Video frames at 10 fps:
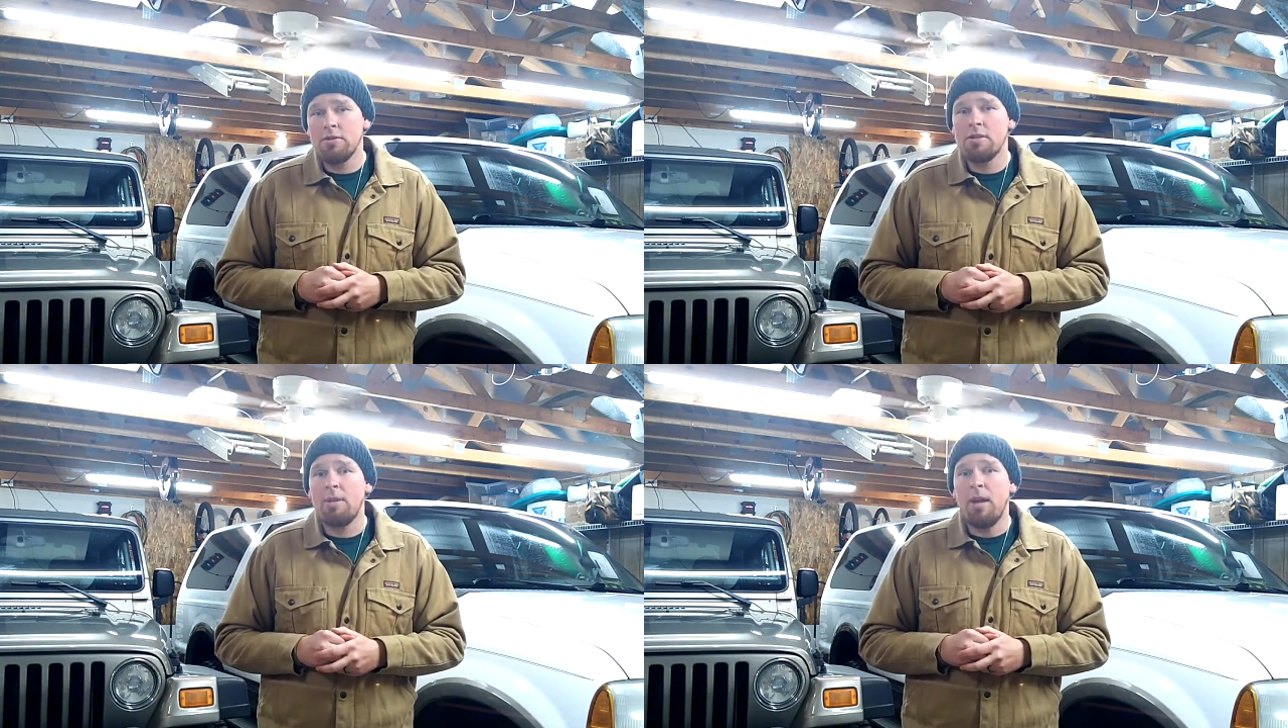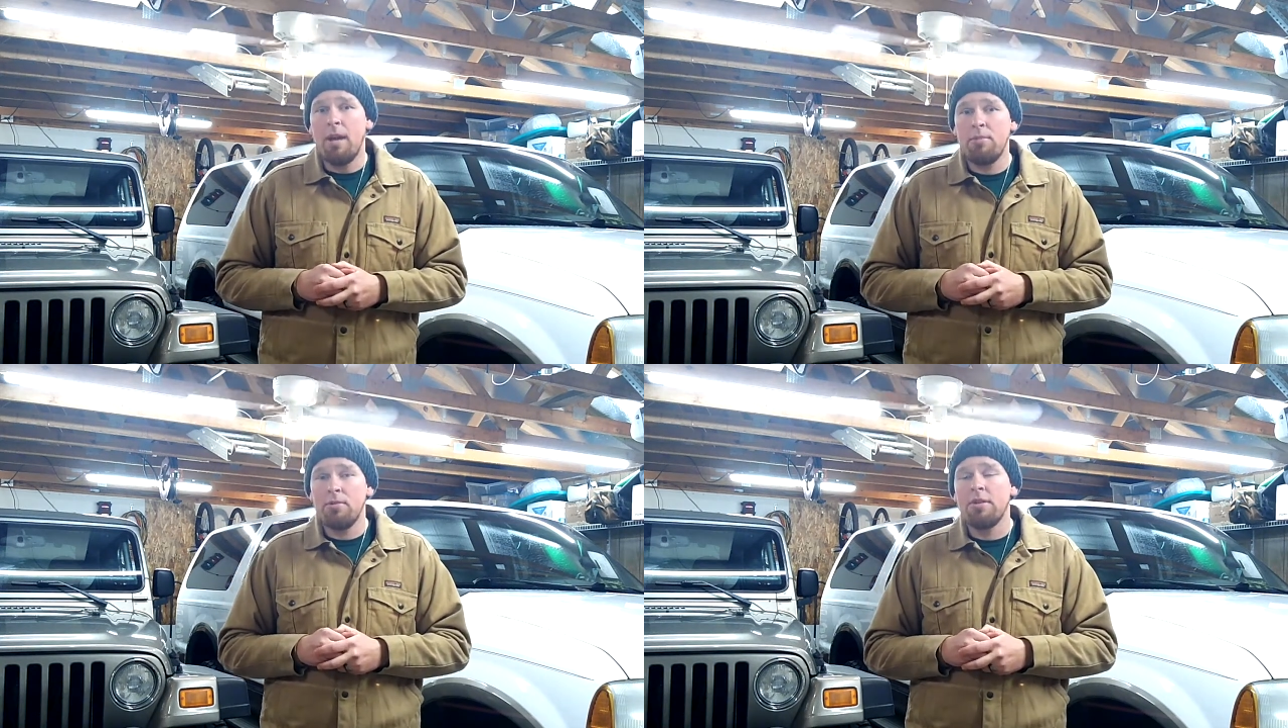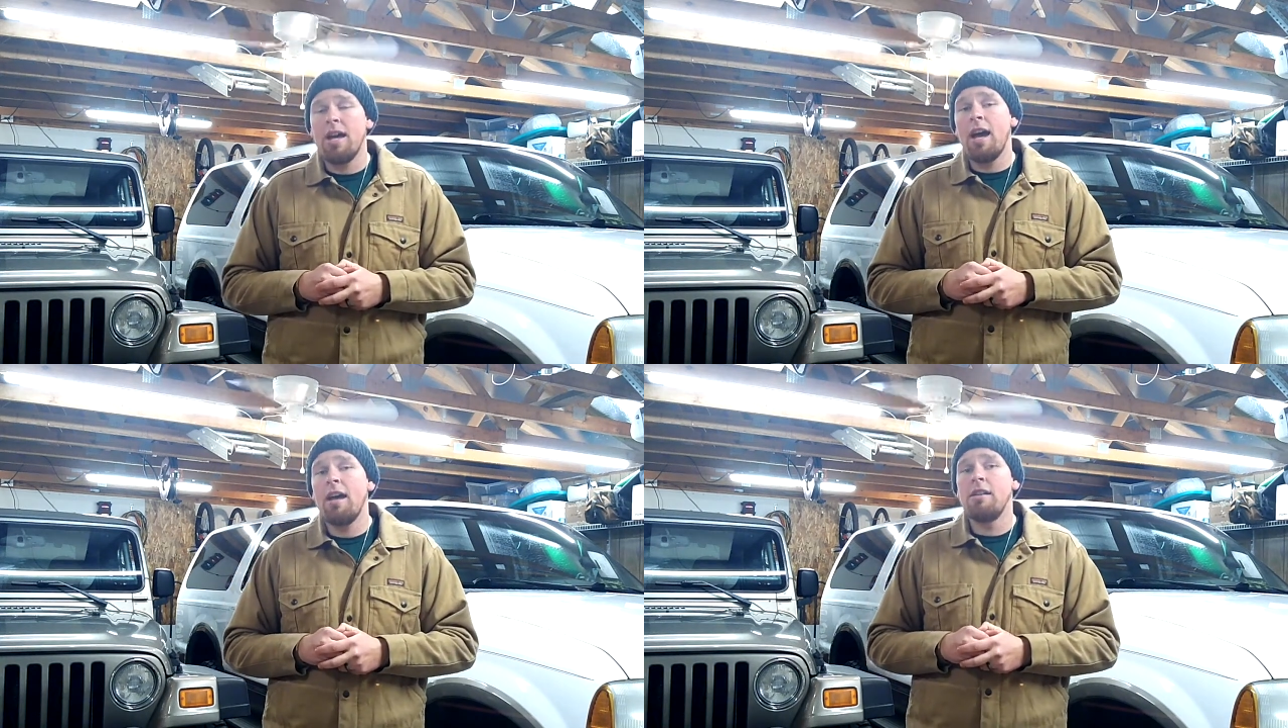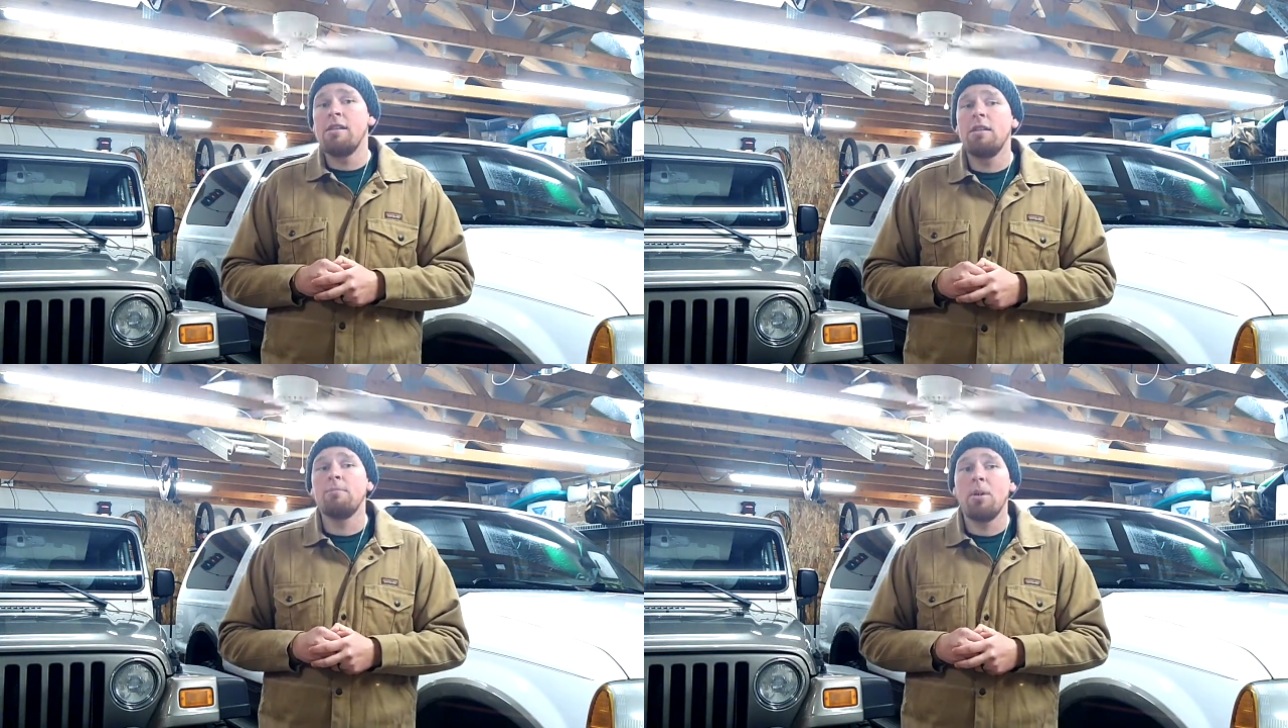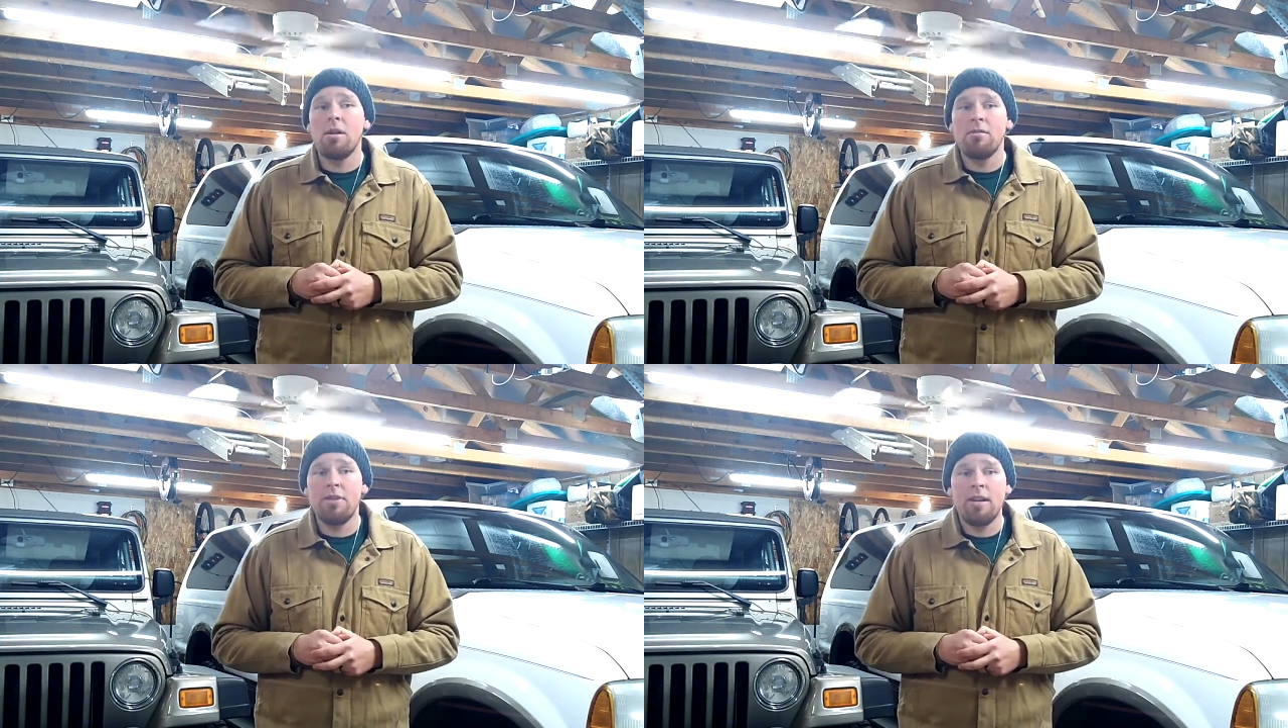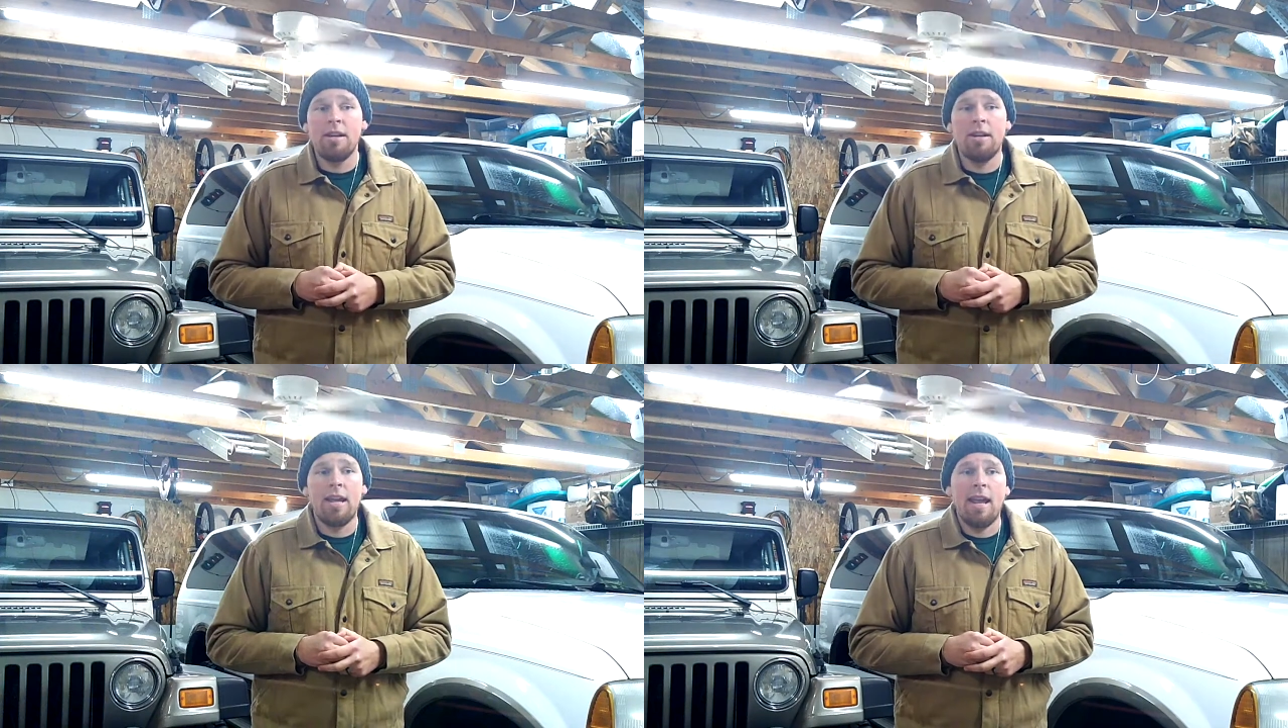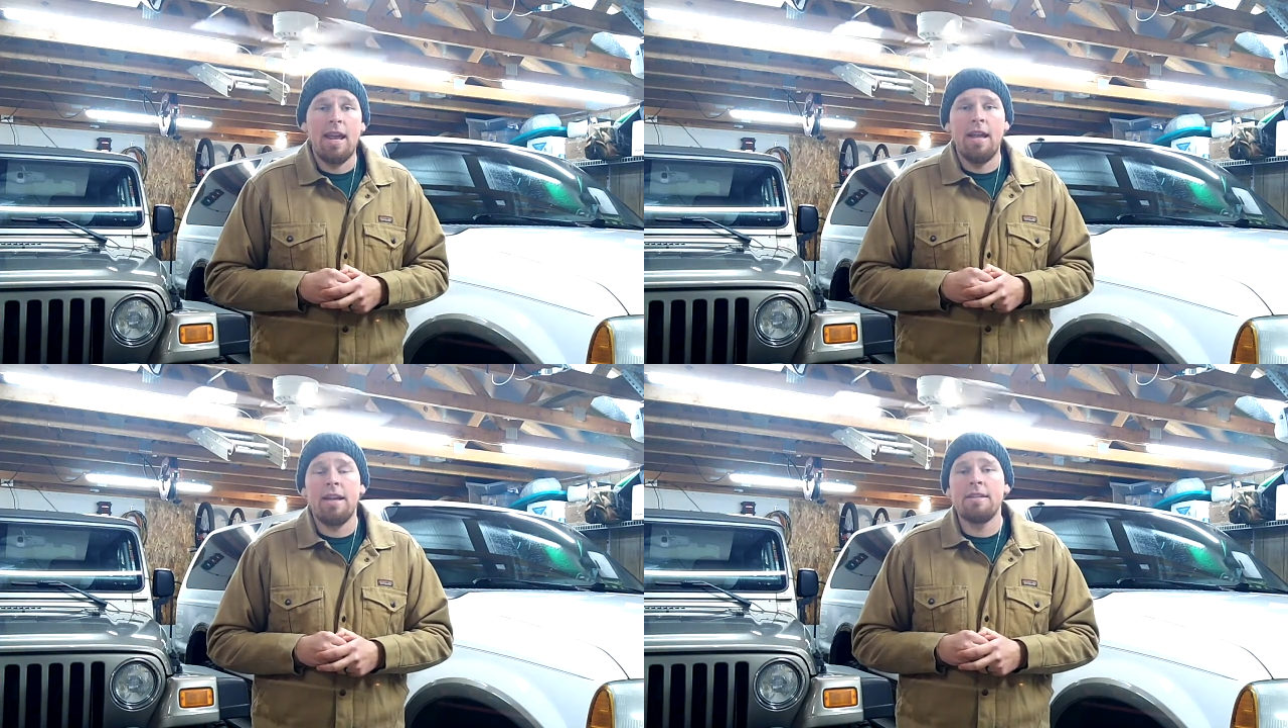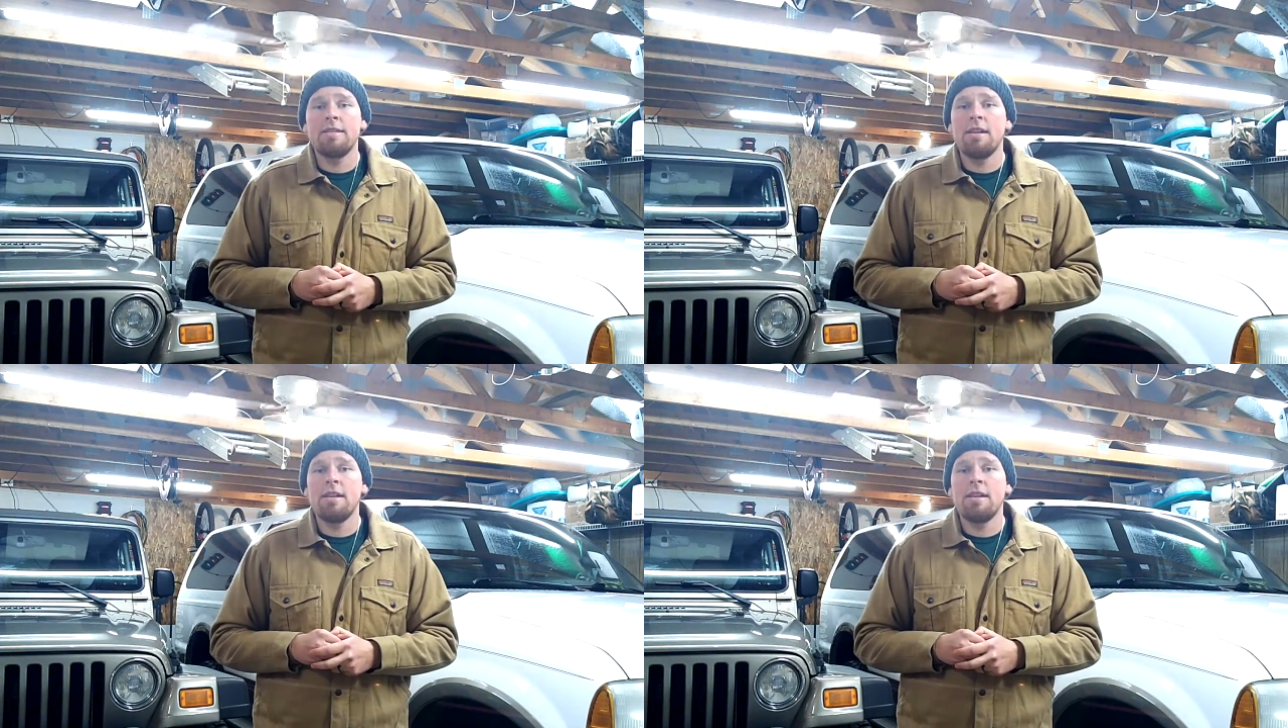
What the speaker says: so I'm happy with that part of it. And